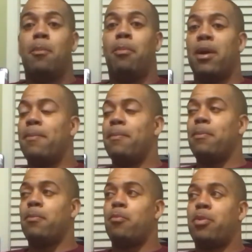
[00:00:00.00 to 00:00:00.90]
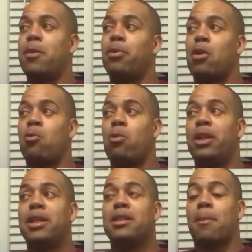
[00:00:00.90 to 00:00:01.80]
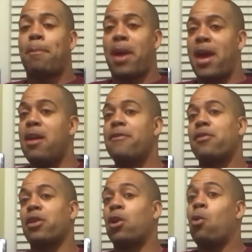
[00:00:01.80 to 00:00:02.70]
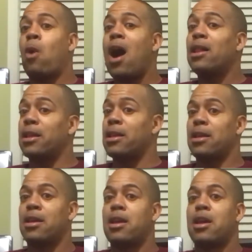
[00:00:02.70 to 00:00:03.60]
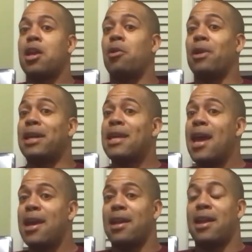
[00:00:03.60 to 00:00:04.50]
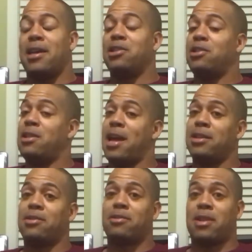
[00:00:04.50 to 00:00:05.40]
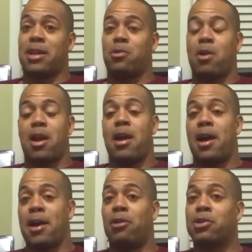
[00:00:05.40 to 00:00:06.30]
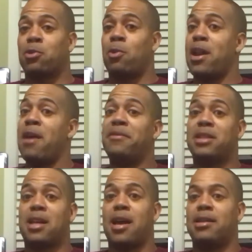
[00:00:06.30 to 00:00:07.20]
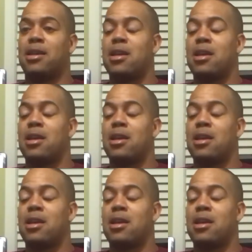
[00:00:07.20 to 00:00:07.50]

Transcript: but people are willing to pay for the quality, again, and that's where I also want to emphasize,